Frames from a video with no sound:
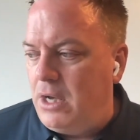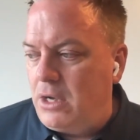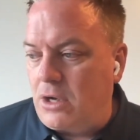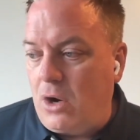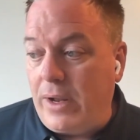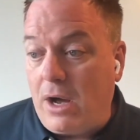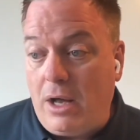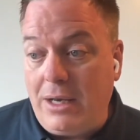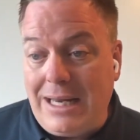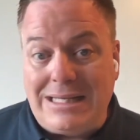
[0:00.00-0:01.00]
going on
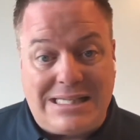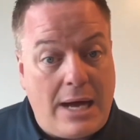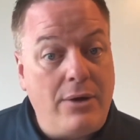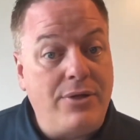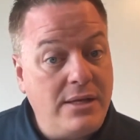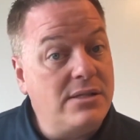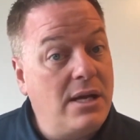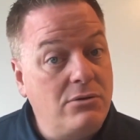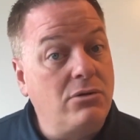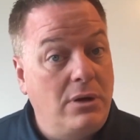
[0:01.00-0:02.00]
in South and
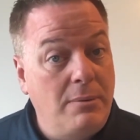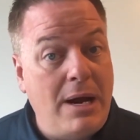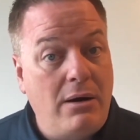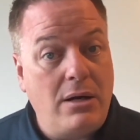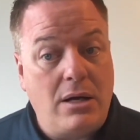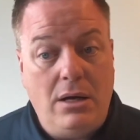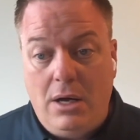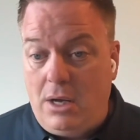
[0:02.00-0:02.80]
Central America.